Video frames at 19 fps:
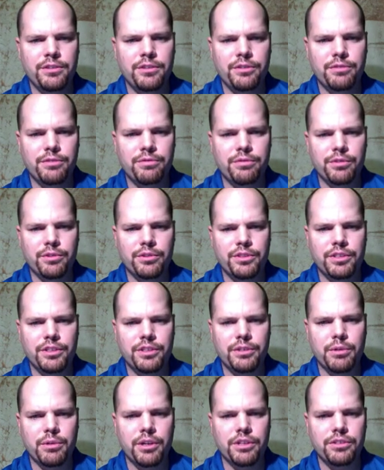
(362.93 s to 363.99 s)
our first
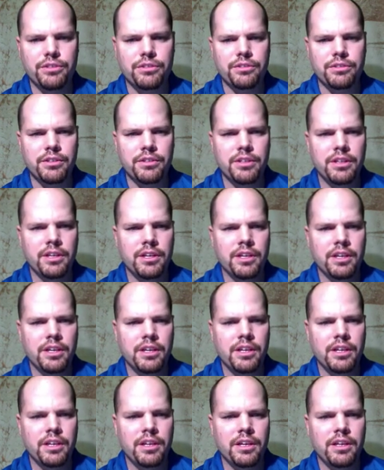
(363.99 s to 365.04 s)
equation
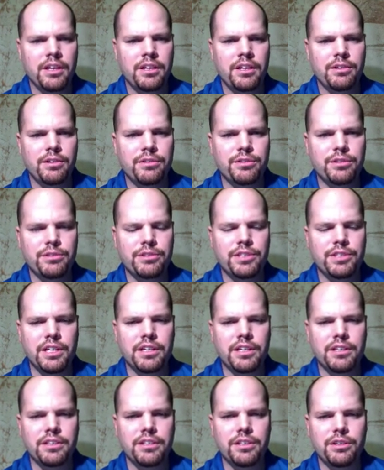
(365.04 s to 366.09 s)
and there's our
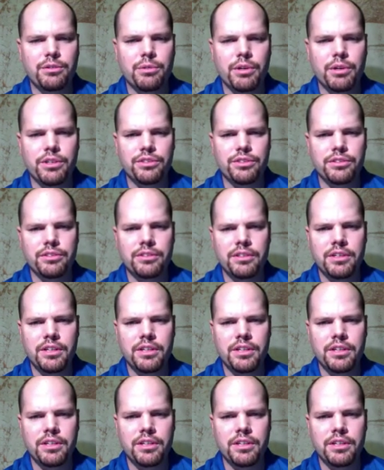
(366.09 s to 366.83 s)
second equation,